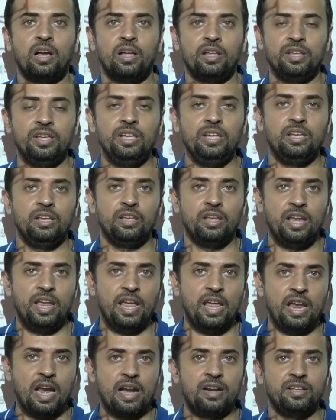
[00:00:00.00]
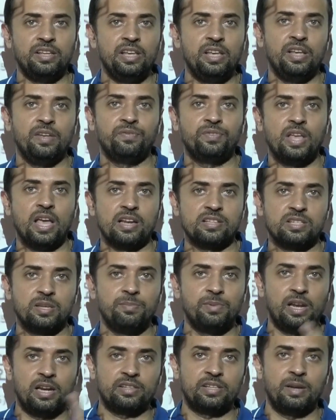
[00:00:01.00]
uh, E, A and E if they are
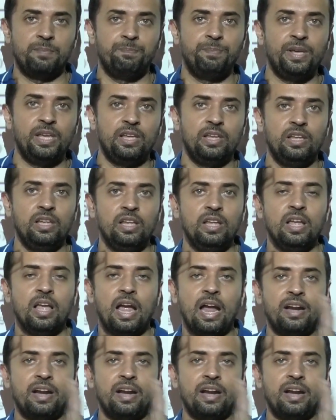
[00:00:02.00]
similar then B